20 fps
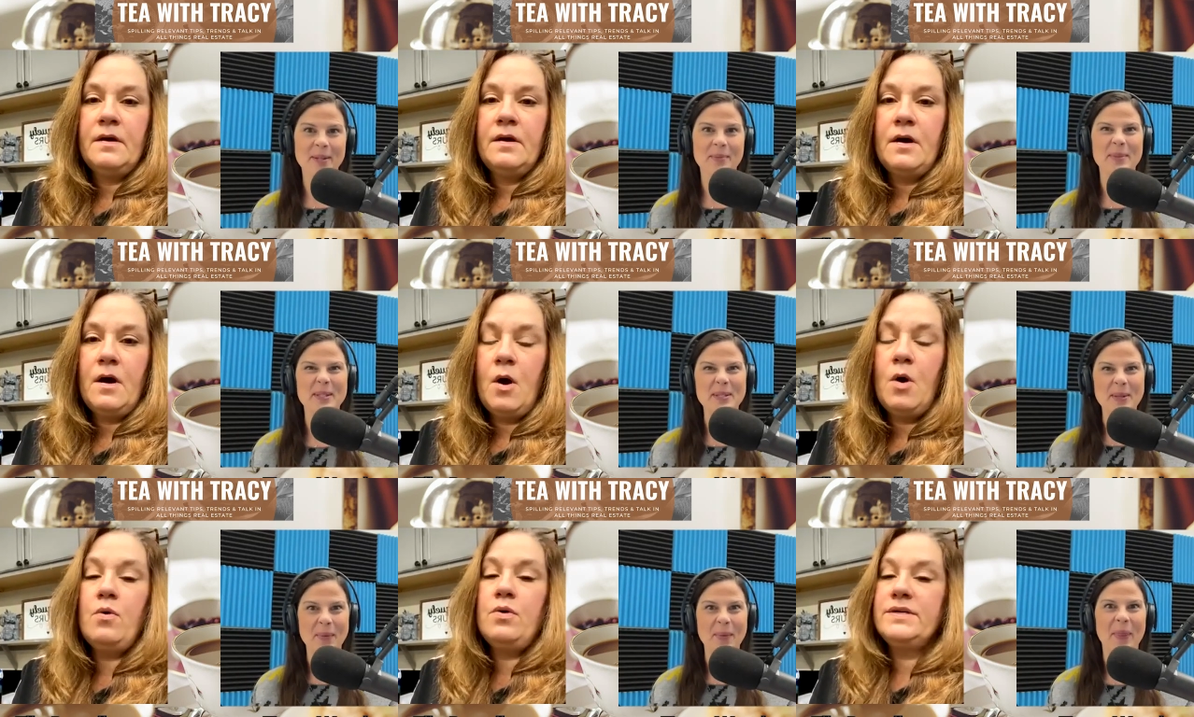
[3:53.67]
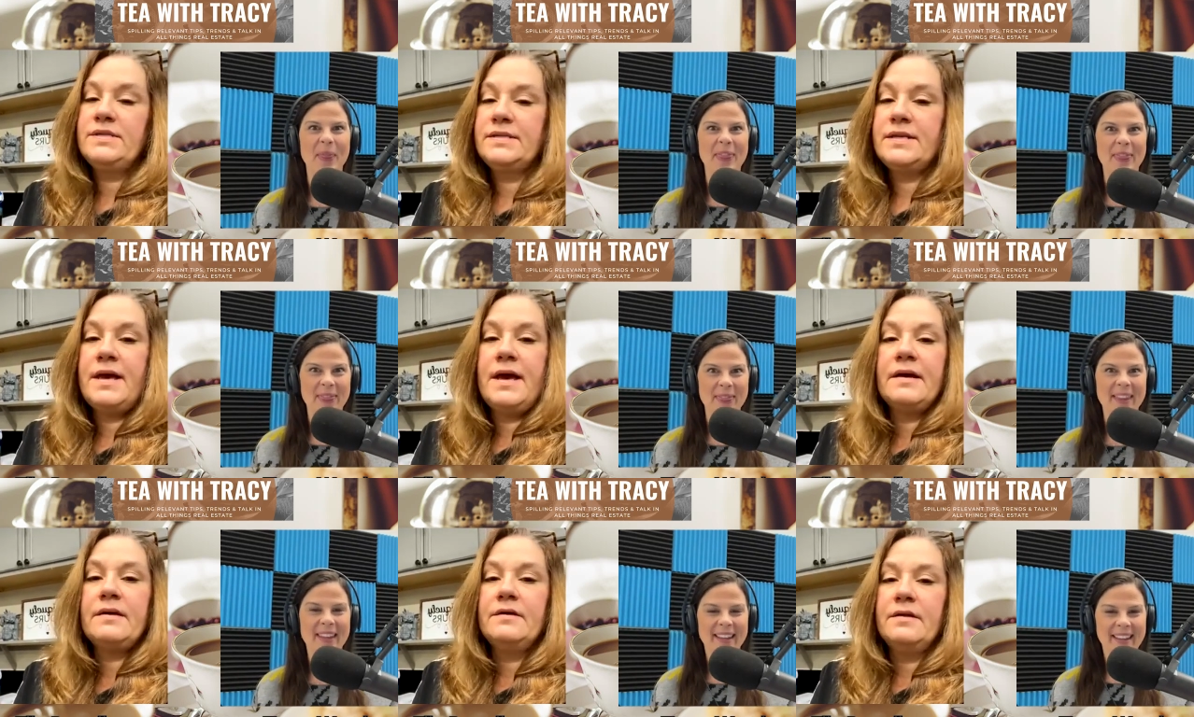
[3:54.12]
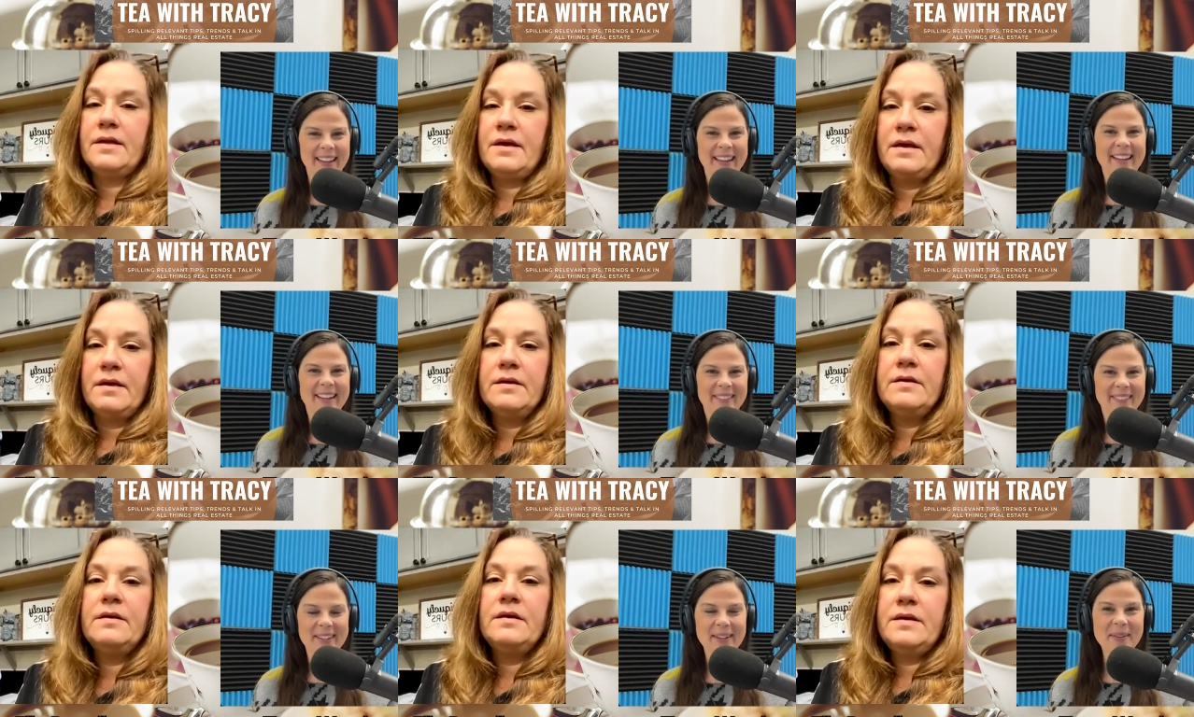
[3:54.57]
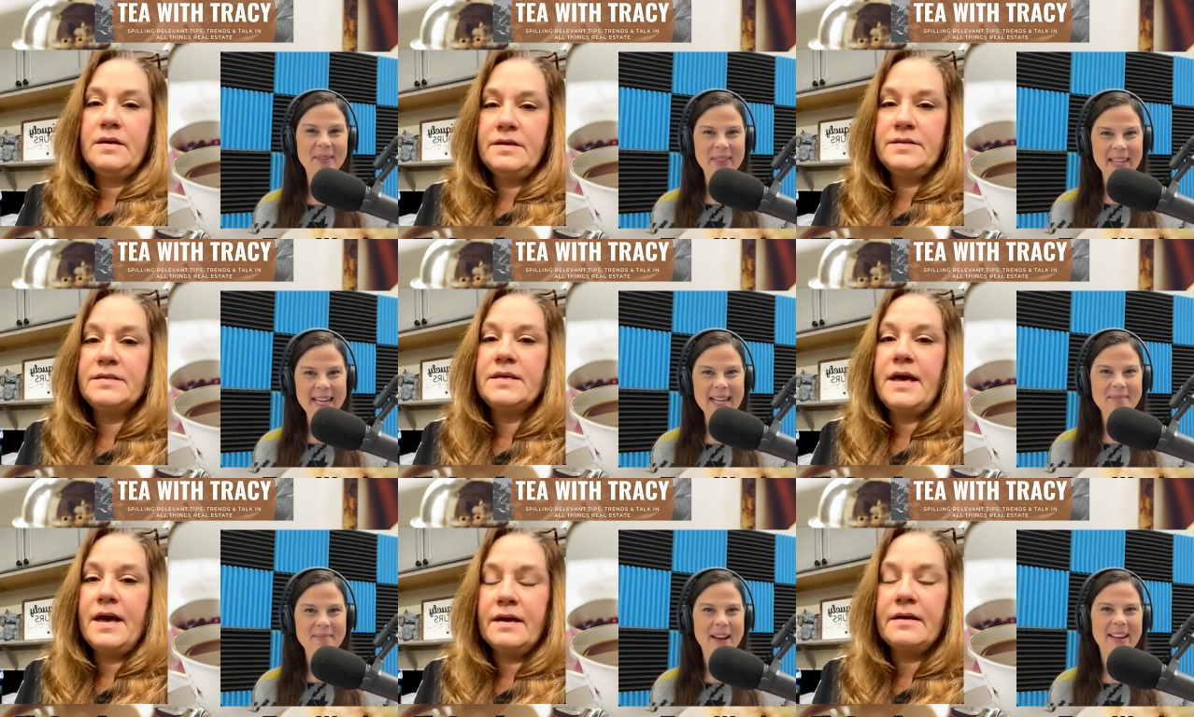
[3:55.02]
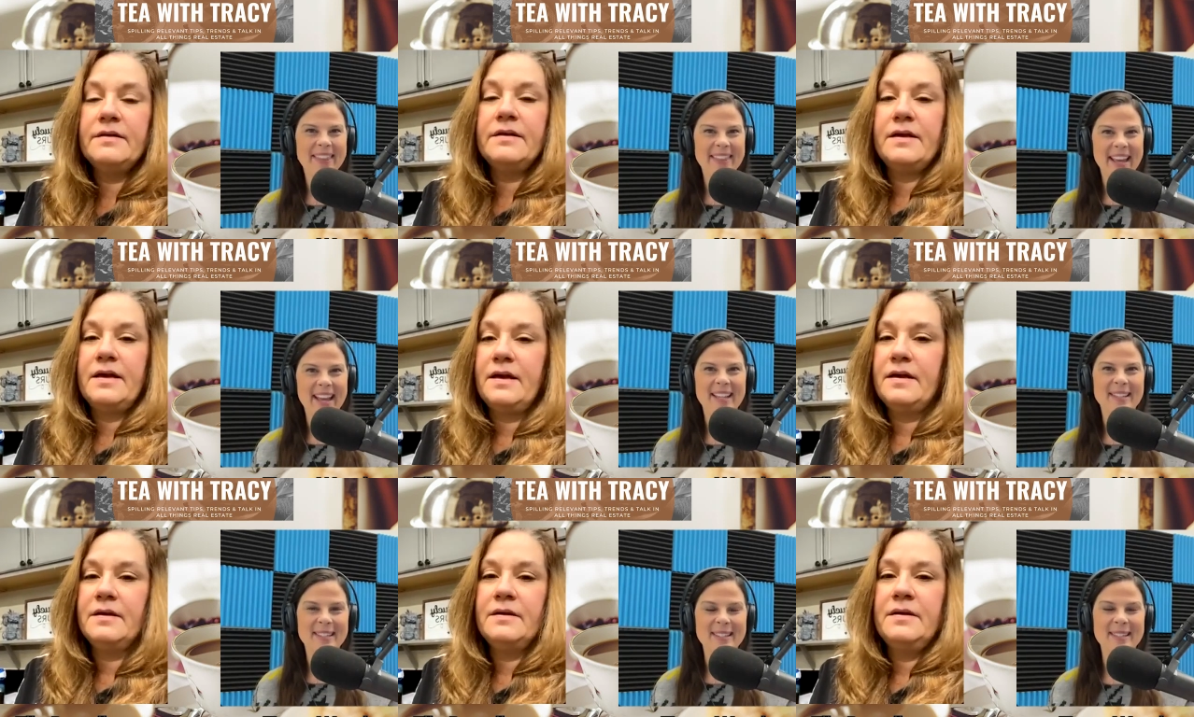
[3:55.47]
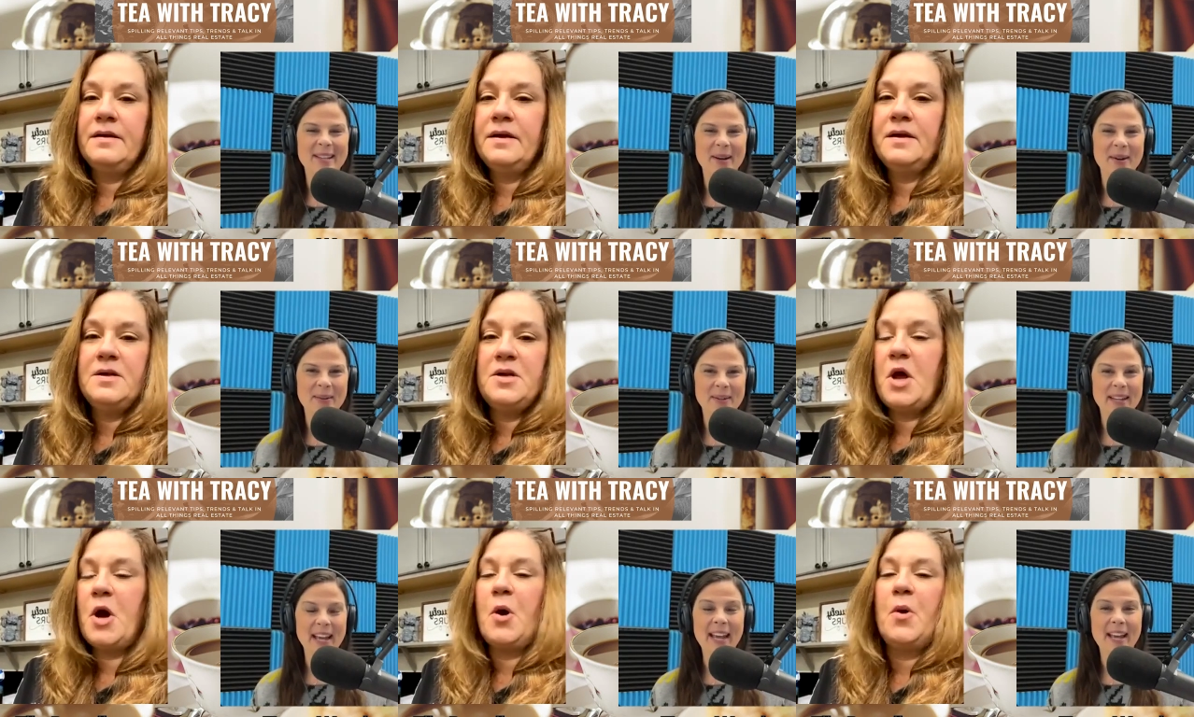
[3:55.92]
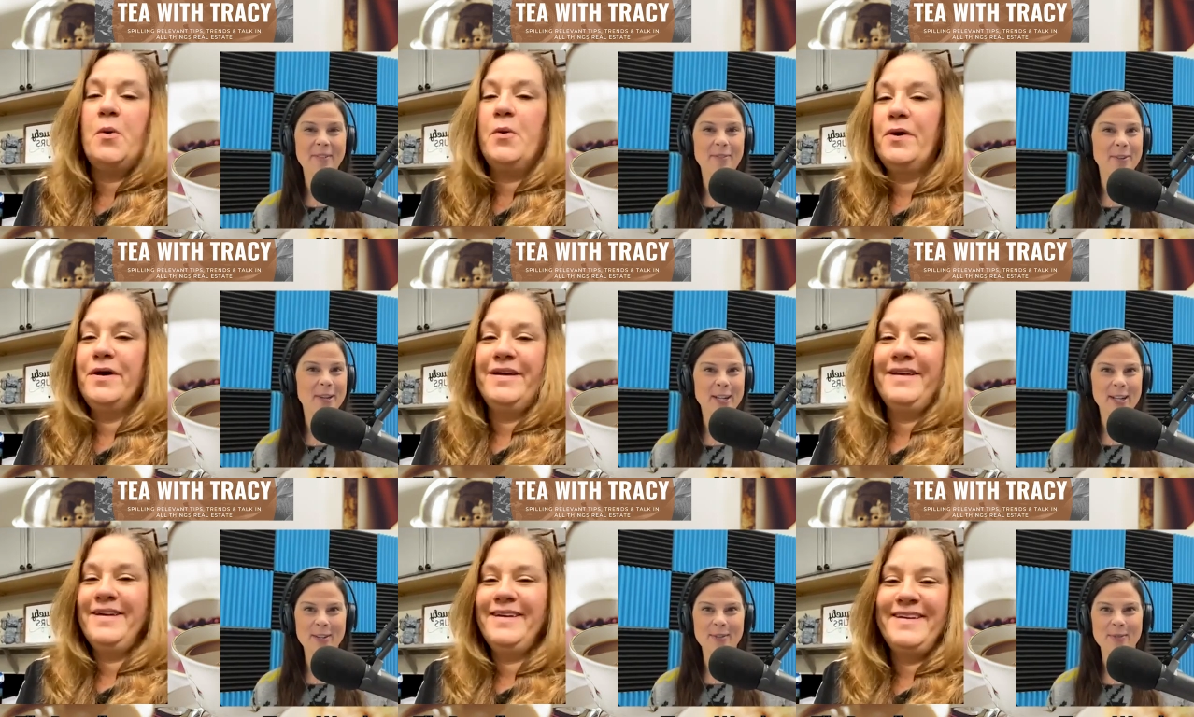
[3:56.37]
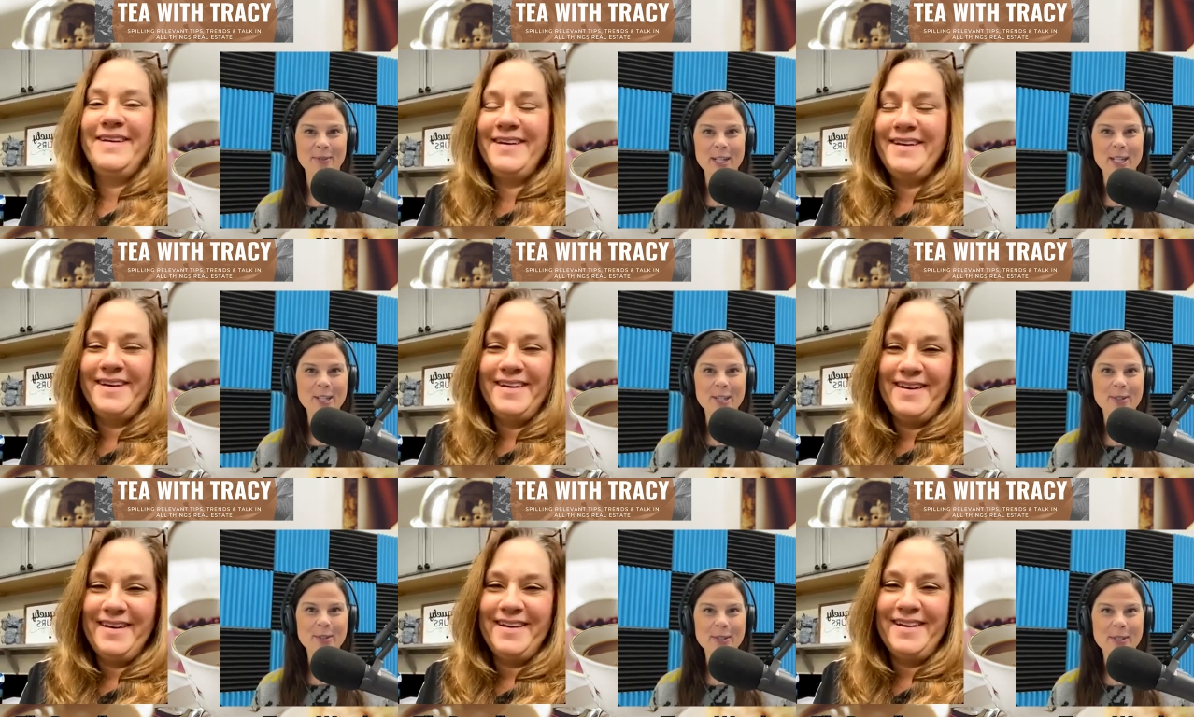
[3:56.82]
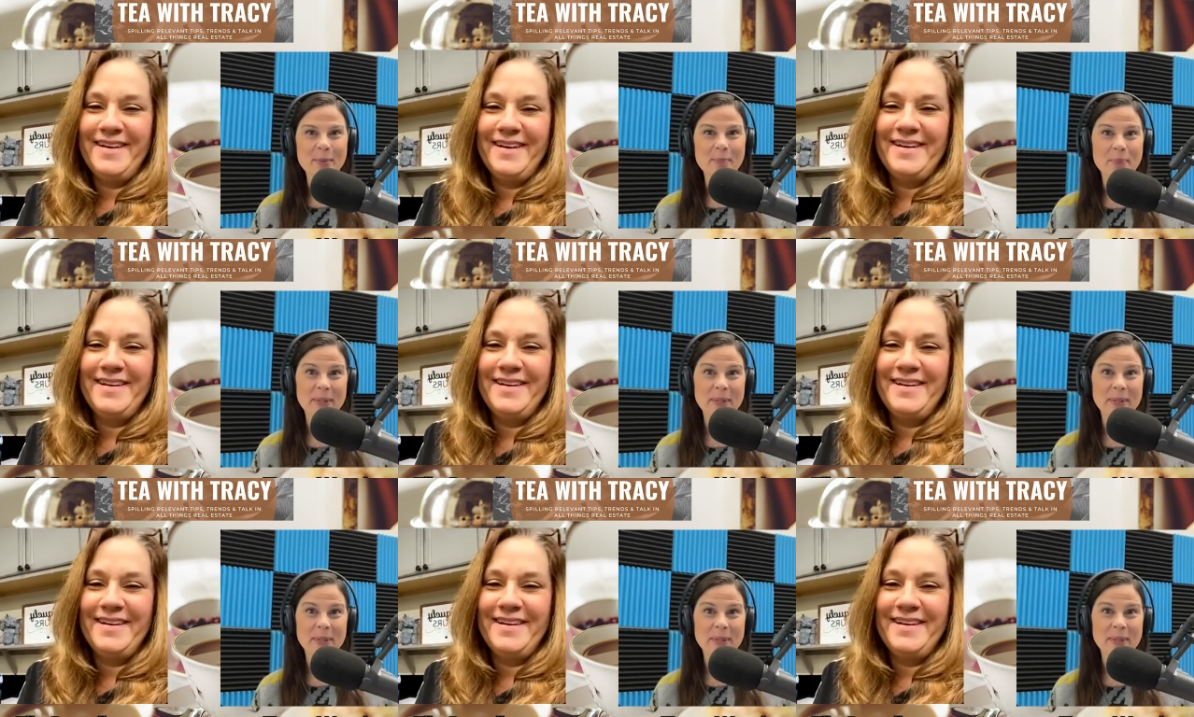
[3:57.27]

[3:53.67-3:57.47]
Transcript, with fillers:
Speaker 1: Like we don't. Oh, exactly. We don't think exactly. about that. So yeah, no. if we can reuse a